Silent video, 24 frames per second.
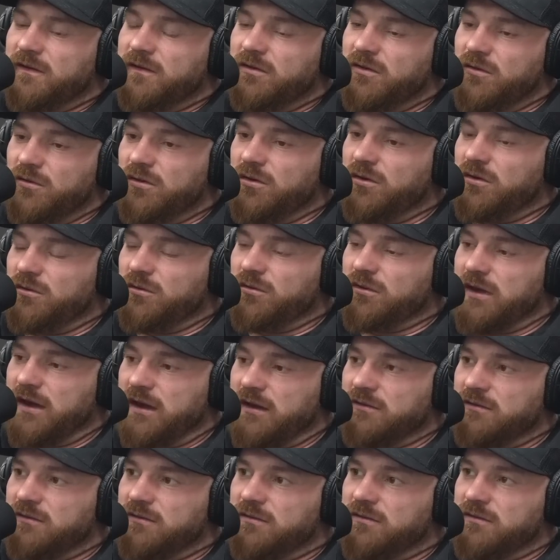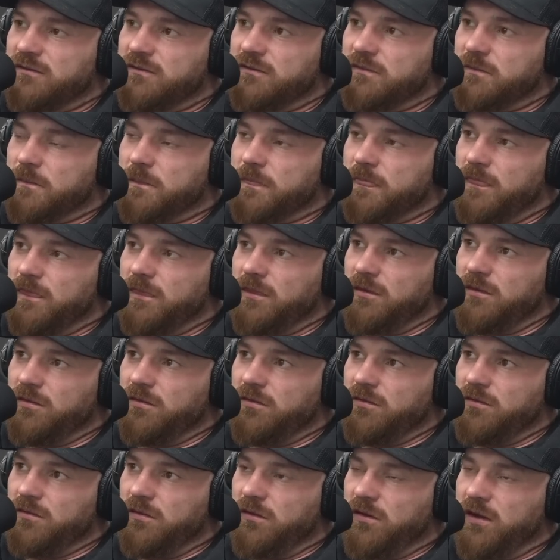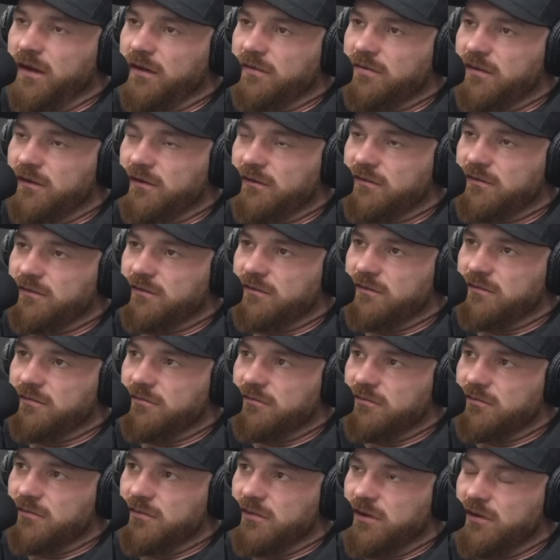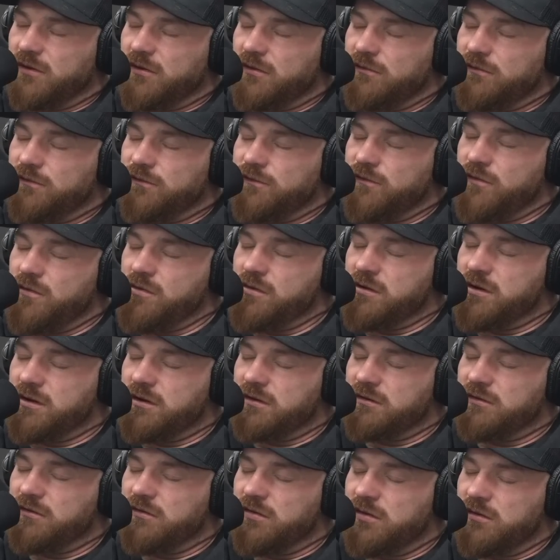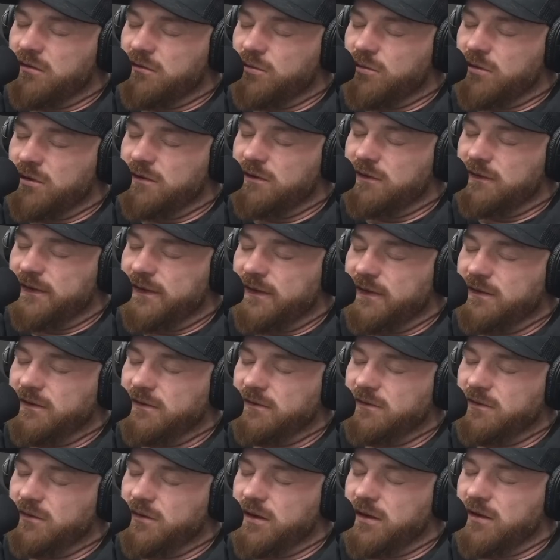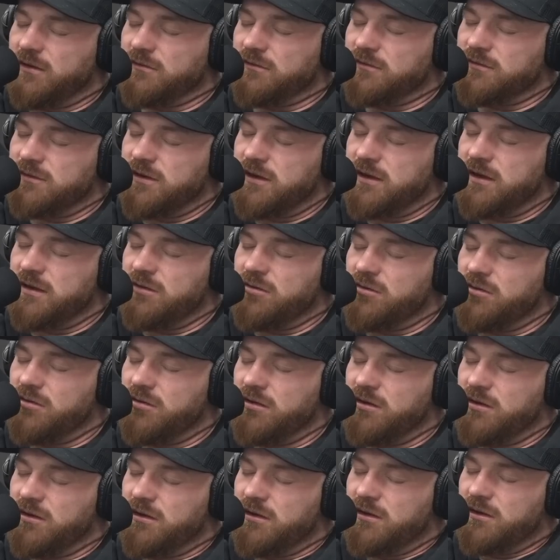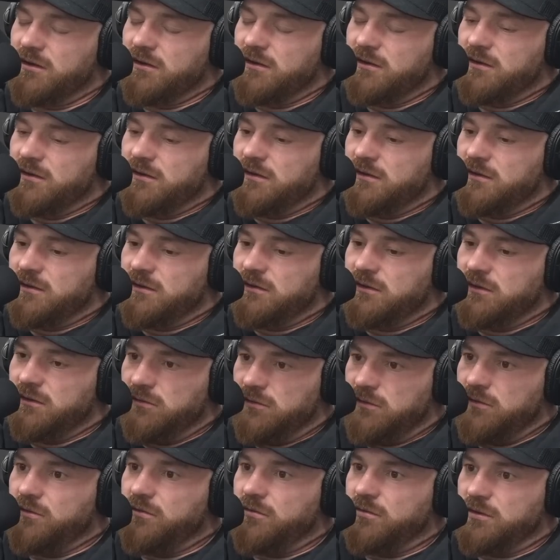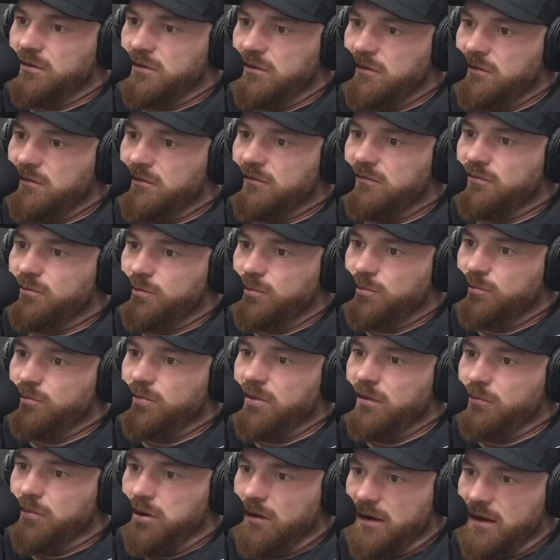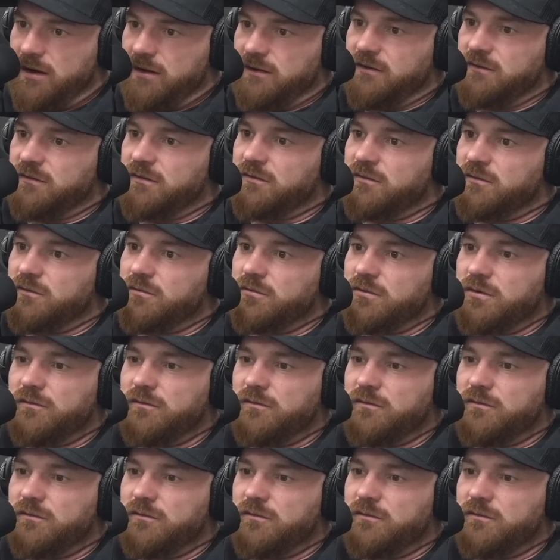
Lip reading: You get this, you know, focused this one day. You get on stage, you do what you've been planning to do.